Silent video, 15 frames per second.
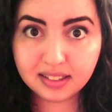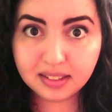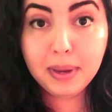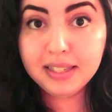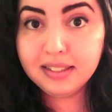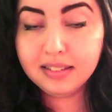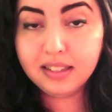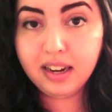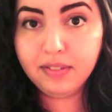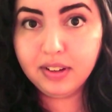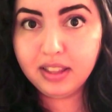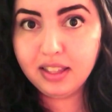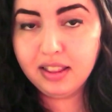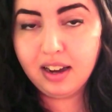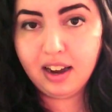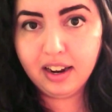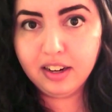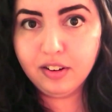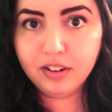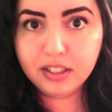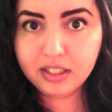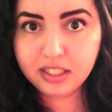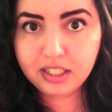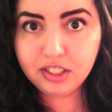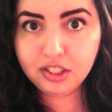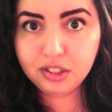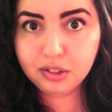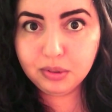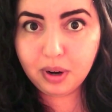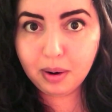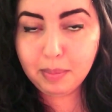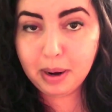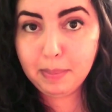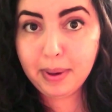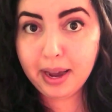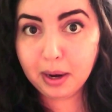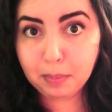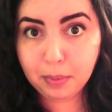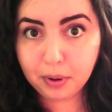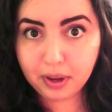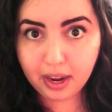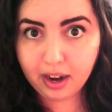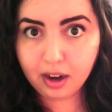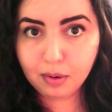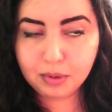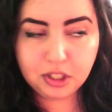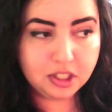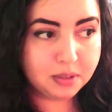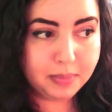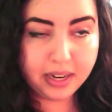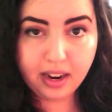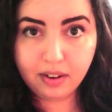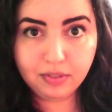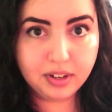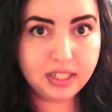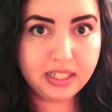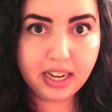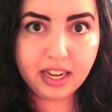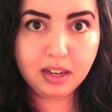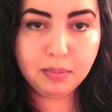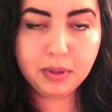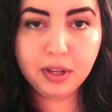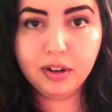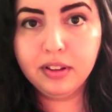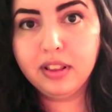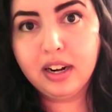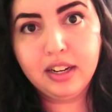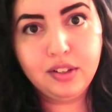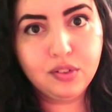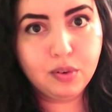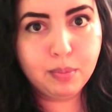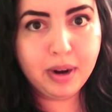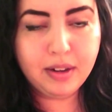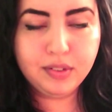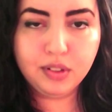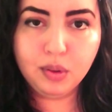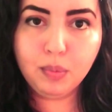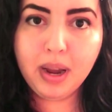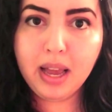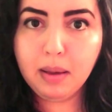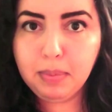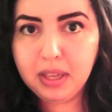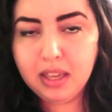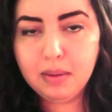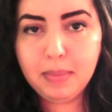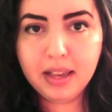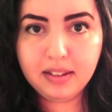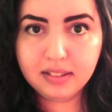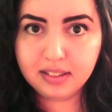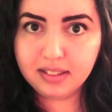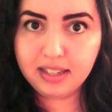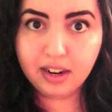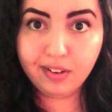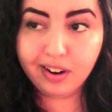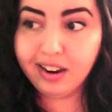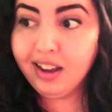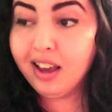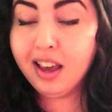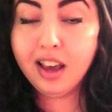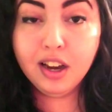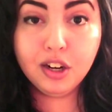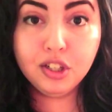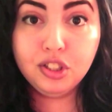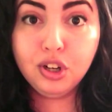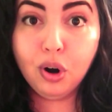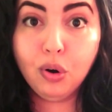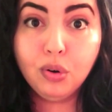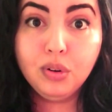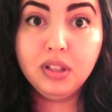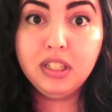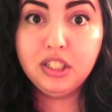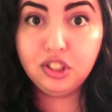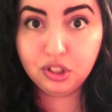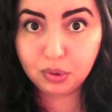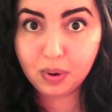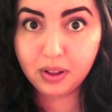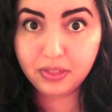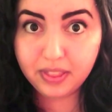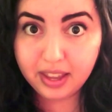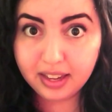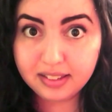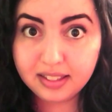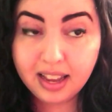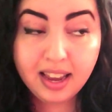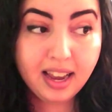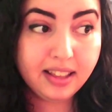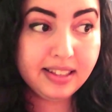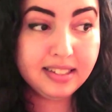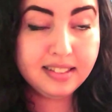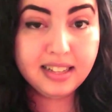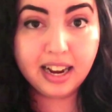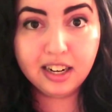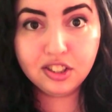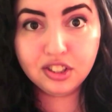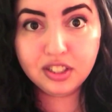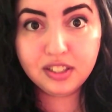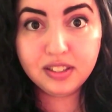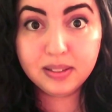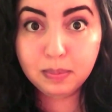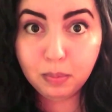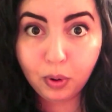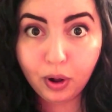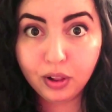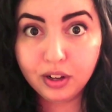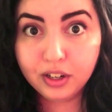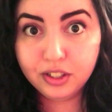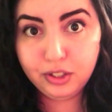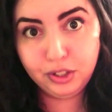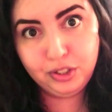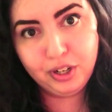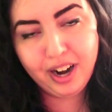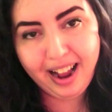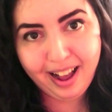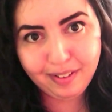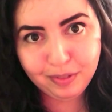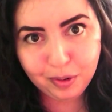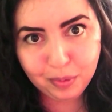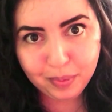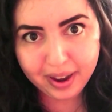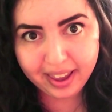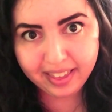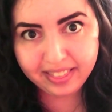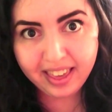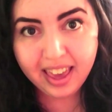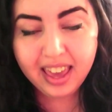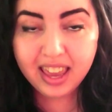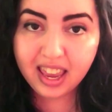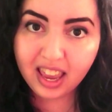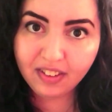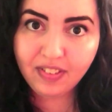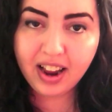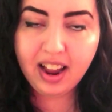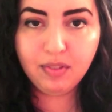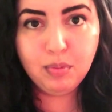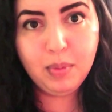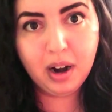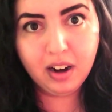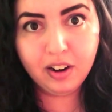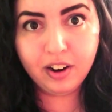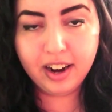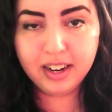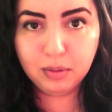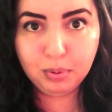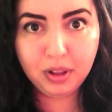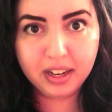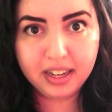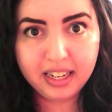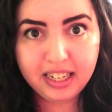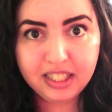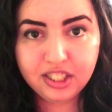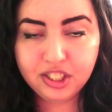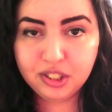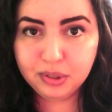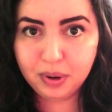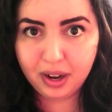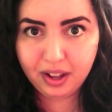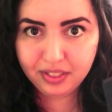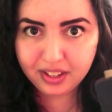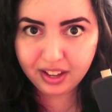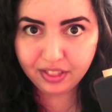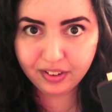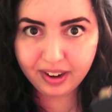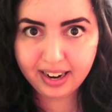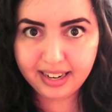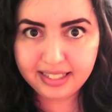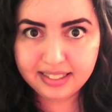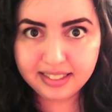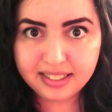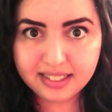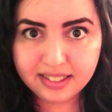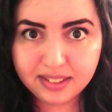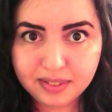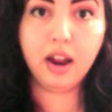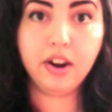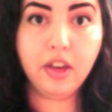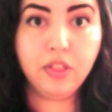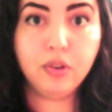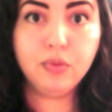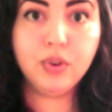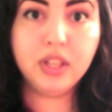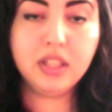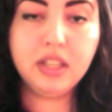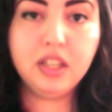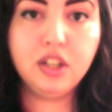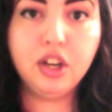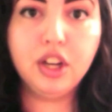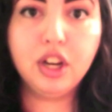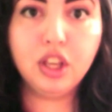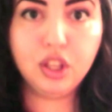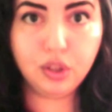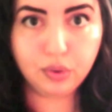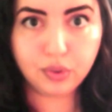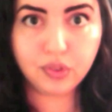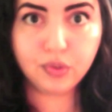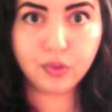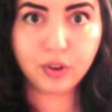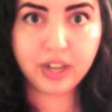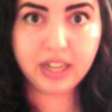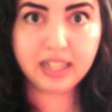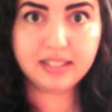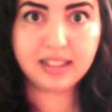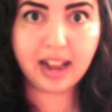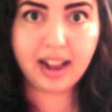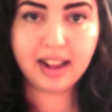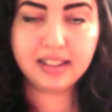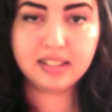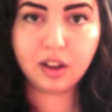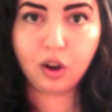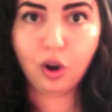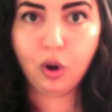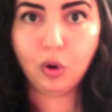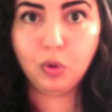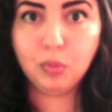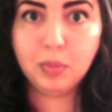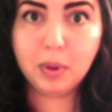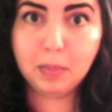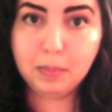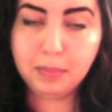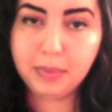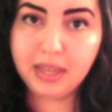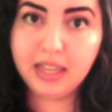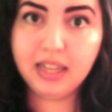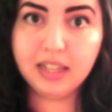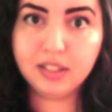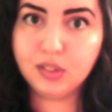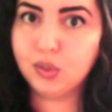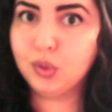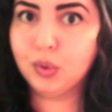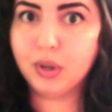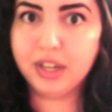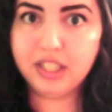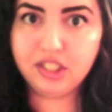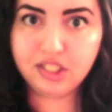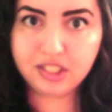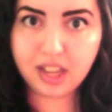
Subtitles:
Basically everything that I currently do on my MacBook Air, which is my everyday computer that I use for browsing the web, emails, etc., could totally do on this, and this is actually smaller to travel with if I have a monitor I could plug it into on the other end. Another really good use for it is as a home media storage